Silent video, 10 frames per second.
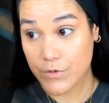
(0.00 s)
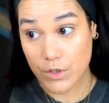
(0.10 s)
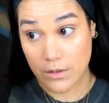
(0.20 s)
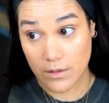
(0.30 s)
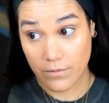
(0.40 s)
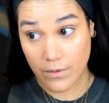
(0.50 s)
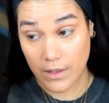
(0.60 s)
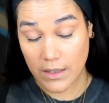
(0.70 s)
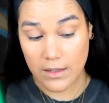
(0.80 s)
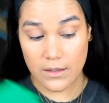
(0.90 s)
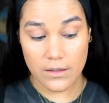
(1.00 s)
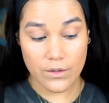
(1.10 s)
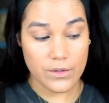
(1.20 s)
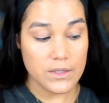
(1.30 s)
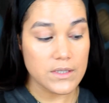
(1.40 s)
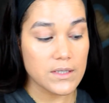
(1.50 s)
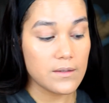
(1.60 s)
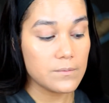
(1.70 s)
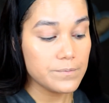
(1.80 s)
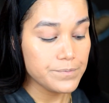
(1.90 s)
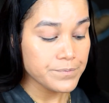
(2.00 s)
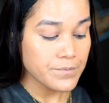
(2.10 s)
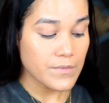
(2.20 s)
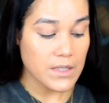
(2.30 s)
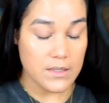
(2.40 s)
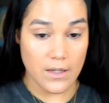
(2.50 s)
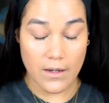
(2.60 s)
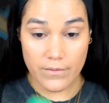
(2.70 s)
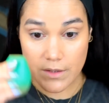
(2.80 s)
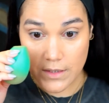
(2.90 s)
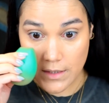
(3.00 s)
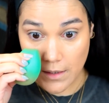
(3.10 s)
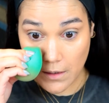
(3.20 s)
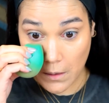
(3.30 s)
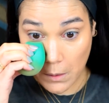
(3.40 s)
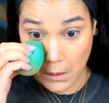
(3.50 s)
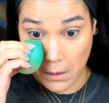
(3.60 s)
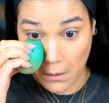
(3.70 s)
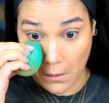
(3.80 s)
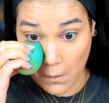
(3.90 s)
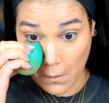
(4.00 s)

Trying to see if we're getting any creasing because I haven't said anything.